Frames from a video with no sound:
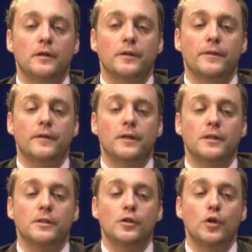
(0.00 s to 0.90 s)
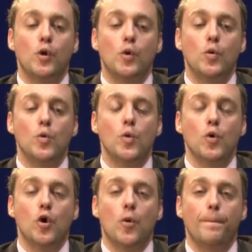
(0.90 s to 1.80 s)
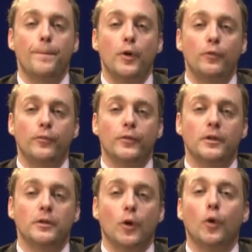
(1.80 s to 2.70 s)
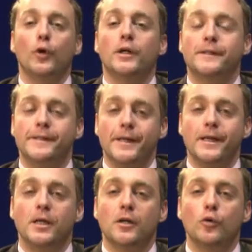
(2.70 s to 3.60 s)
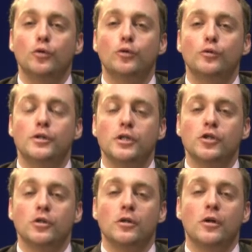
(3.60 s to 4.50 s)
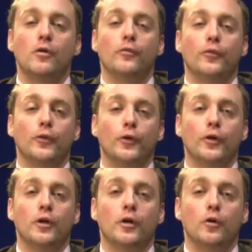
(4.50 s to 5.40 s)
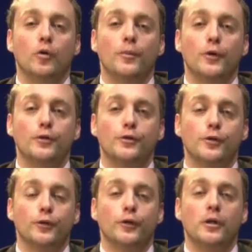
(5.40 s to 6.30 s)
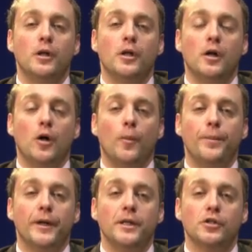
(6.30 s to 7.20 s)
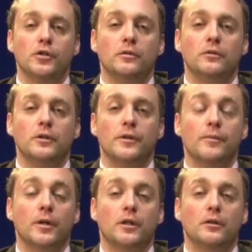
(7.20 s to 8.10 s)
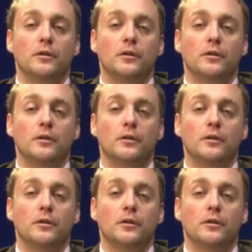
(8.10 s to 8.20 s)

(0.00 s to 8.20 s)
there is no perfect, or let's say good condition for commercial operation in the market.